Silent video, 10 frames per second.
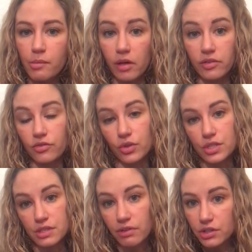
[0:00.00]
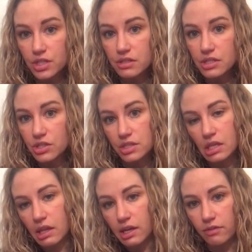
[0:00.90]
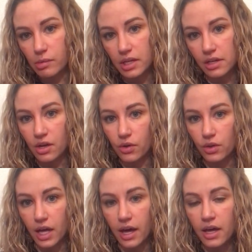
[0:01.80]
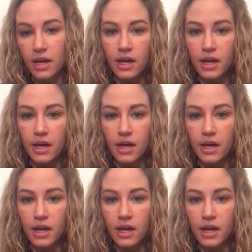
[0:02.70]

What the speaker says: pelvic floor dysfunctions, and just to let everybody know that